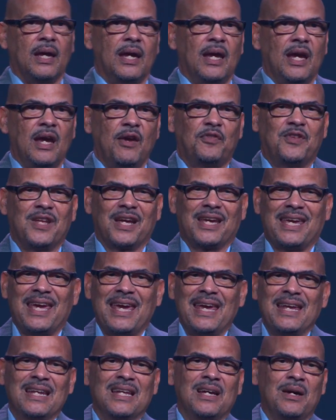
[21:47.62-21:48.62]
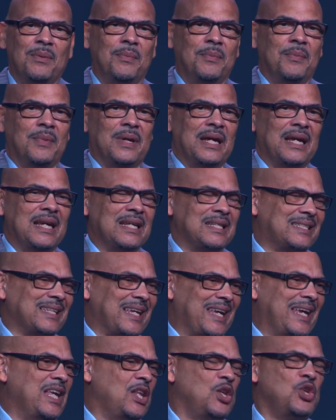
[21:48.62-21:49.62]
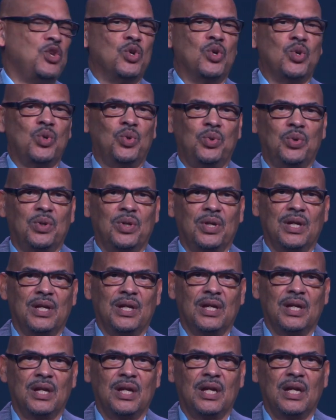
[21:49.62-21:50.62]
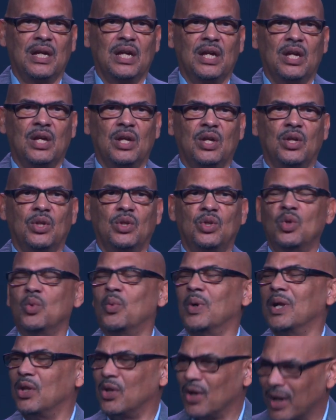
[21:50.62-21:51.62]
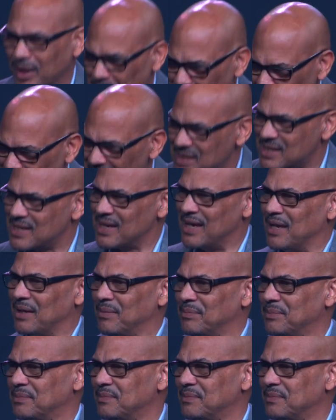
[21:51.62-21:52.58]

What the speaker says: If the kingdom is in you, you will not be the same.